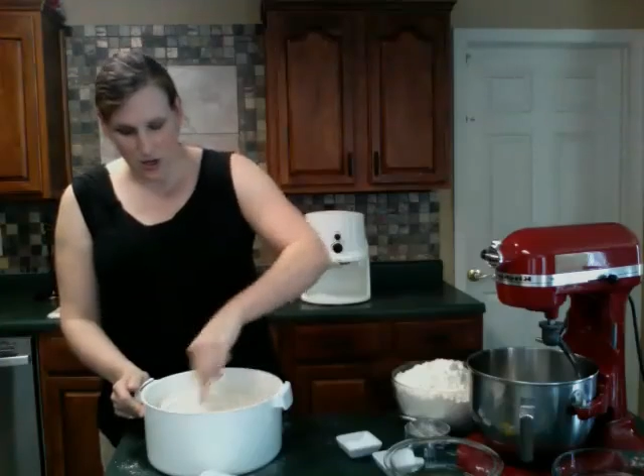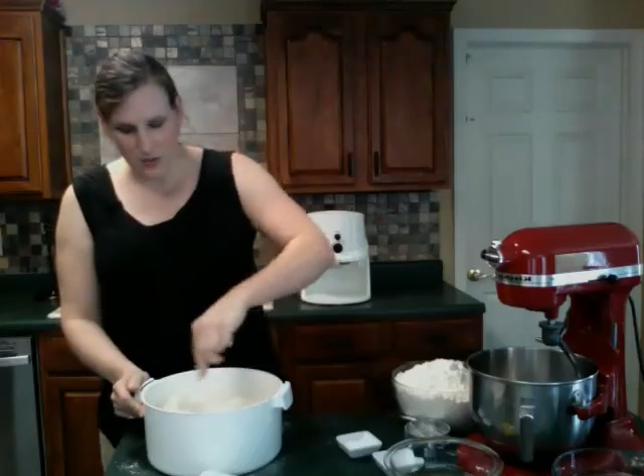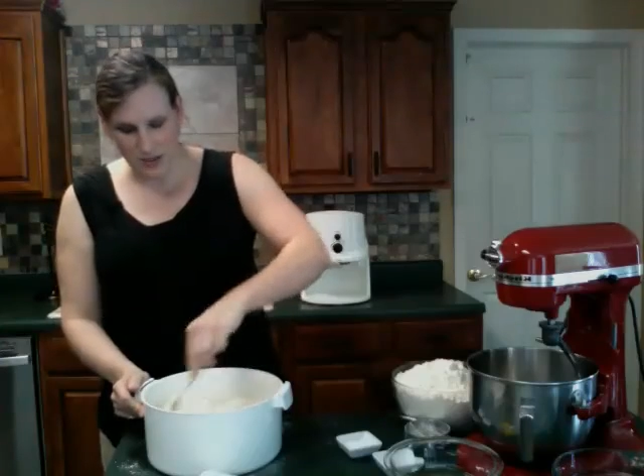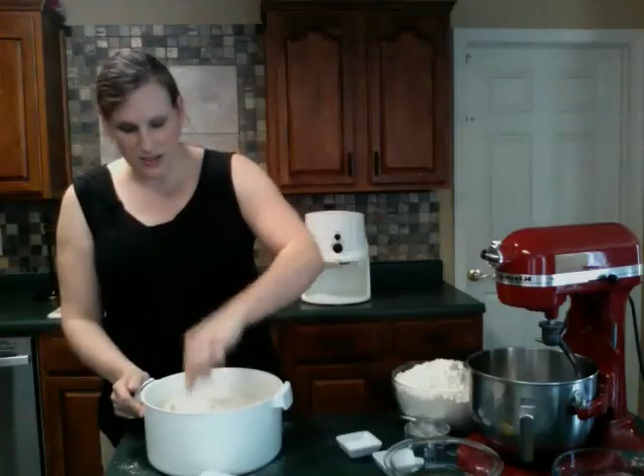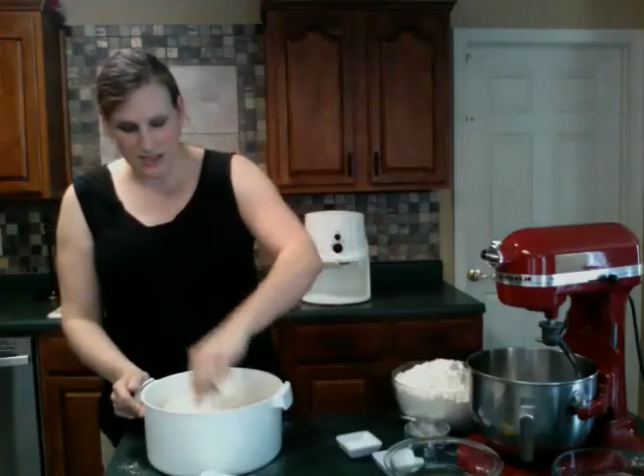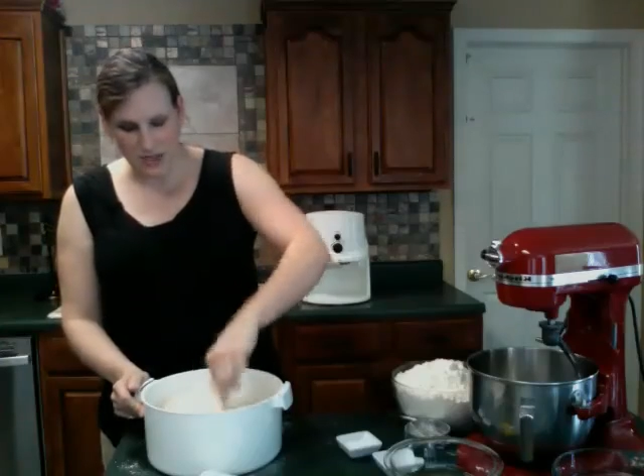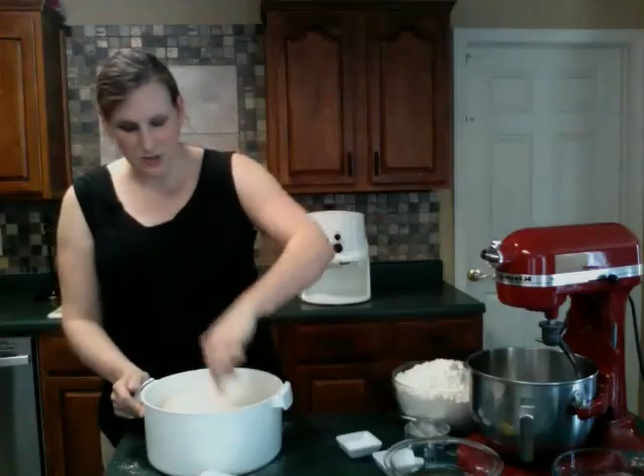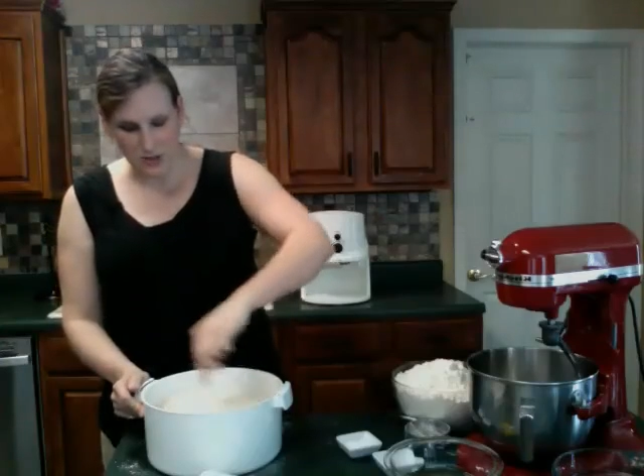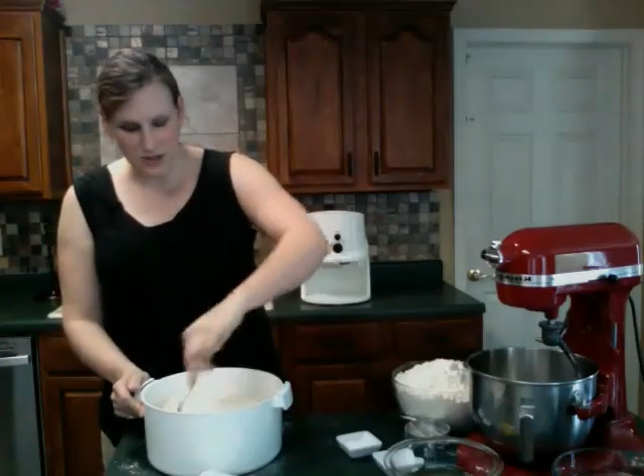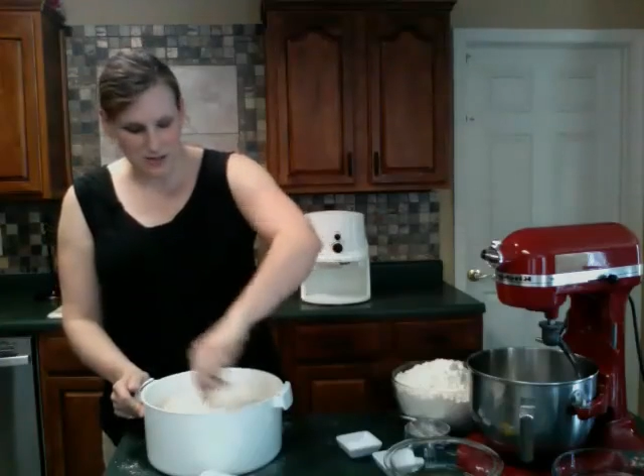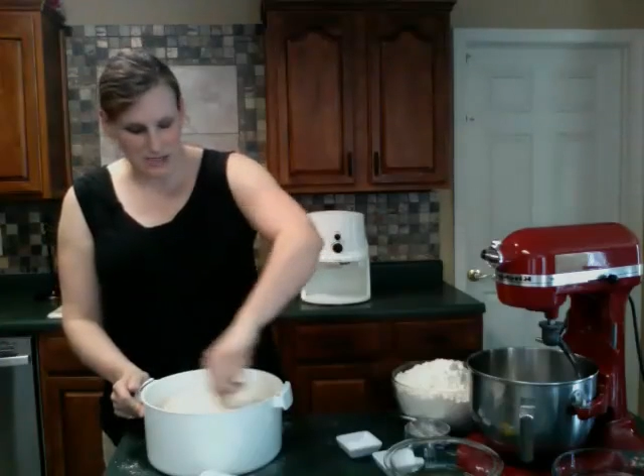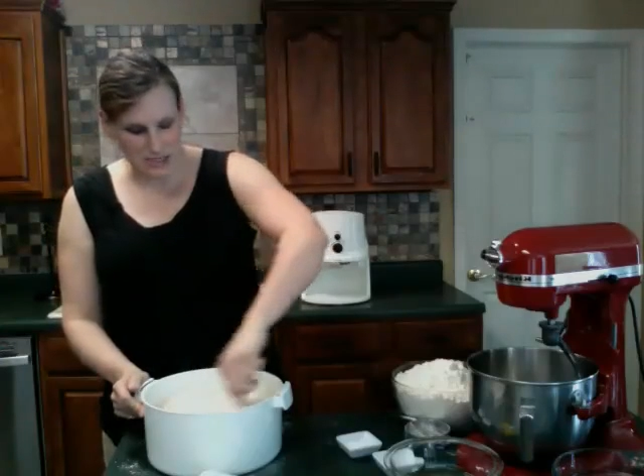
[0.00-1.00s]
3 son,
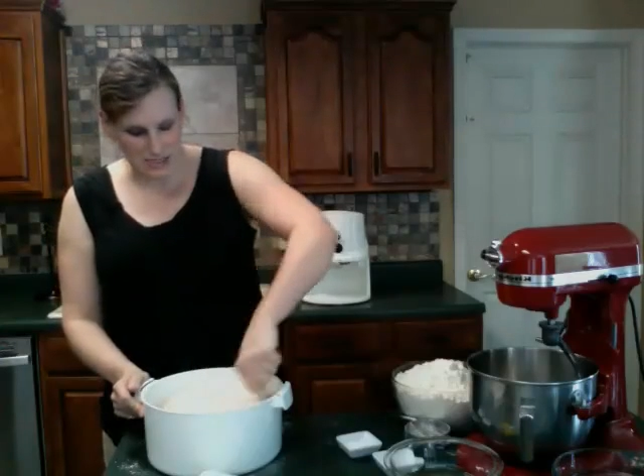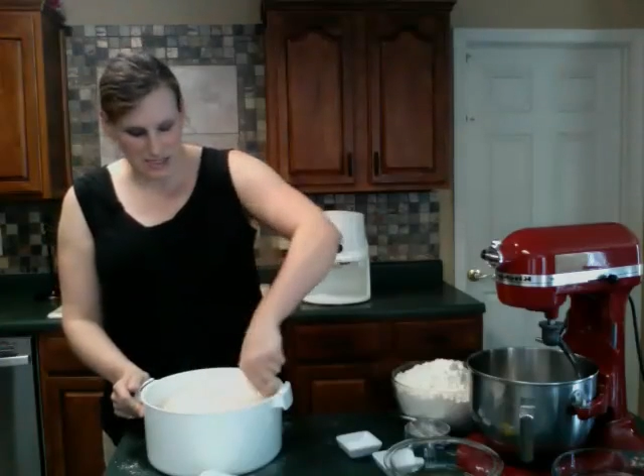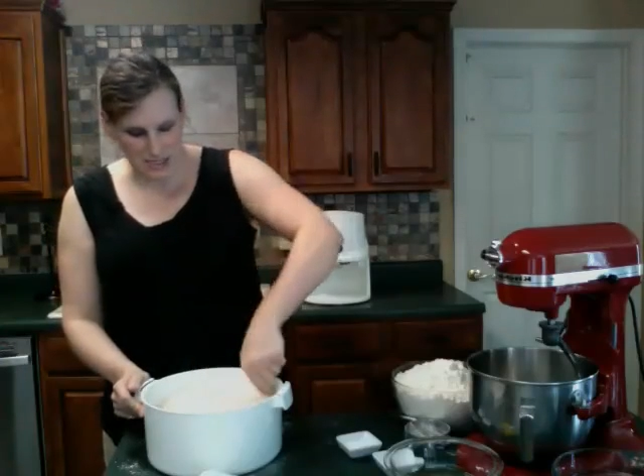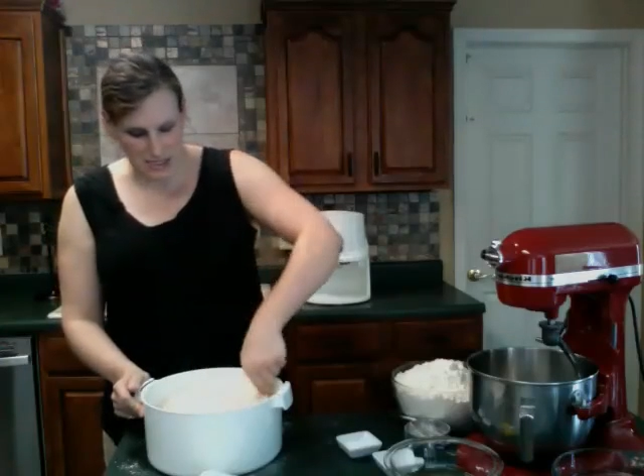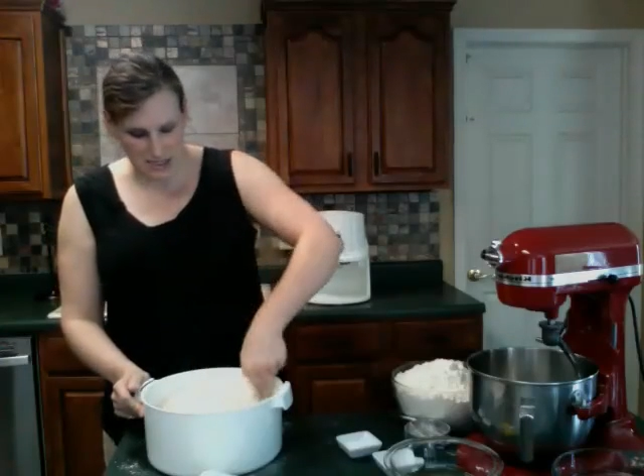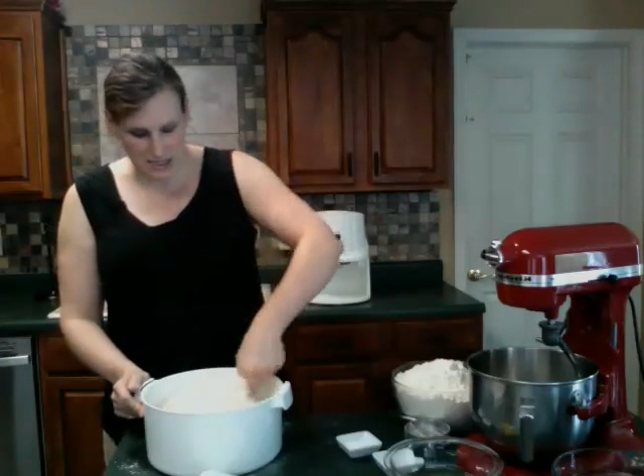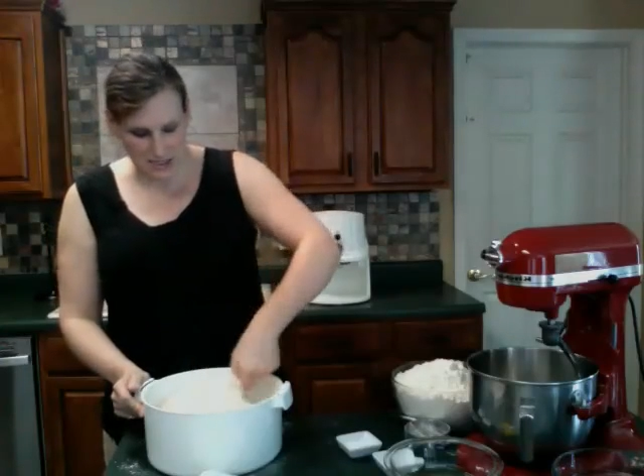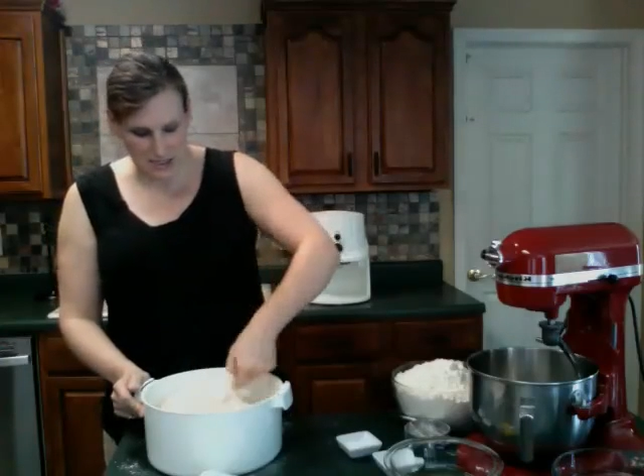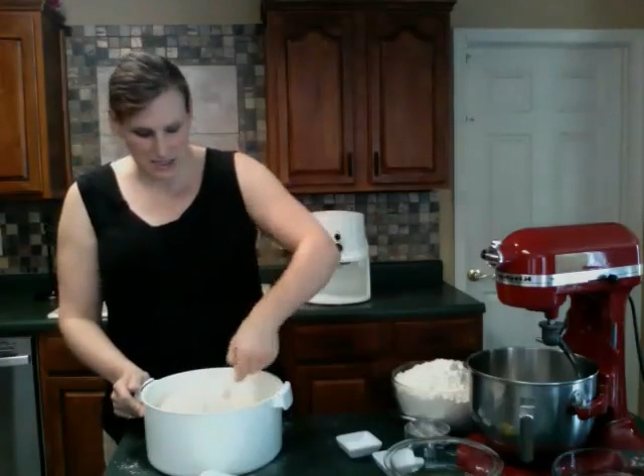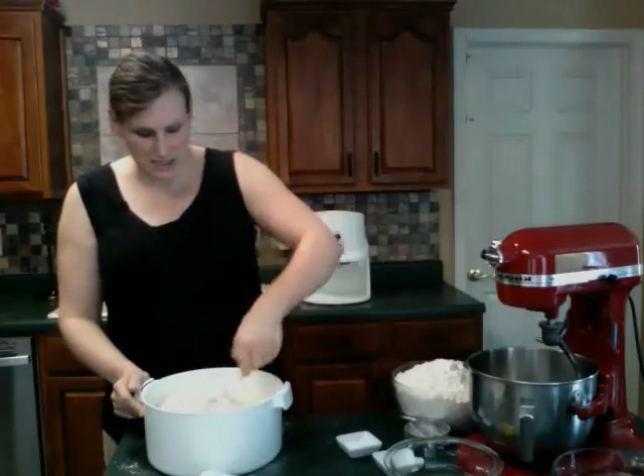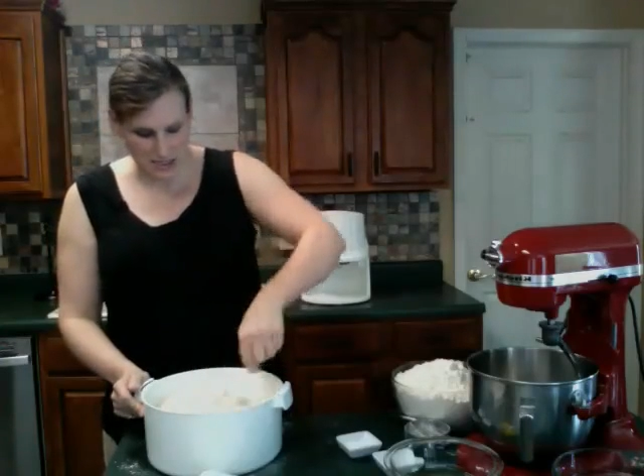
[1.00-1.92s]
we have 6 kids,